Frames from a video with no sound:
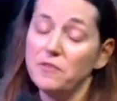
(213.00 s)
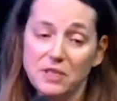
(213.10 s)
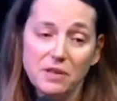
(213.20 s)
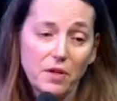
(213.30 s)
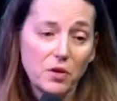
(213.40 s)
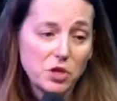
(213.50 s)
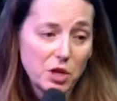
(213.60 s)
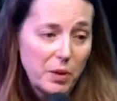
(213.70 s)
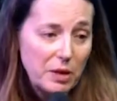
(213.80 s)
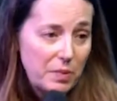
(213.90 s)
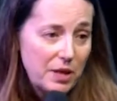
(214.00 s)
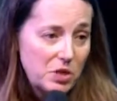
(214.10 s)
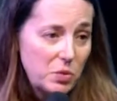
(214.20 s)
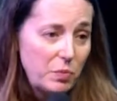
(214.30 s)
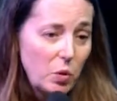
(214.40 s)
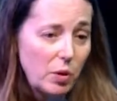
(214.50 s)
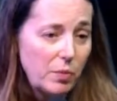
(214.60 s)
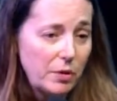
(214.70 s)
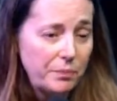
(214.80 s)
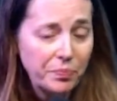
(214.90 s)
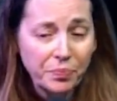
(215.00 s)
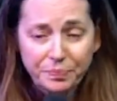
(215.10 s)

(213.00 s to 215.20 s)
50 of those young people into employment.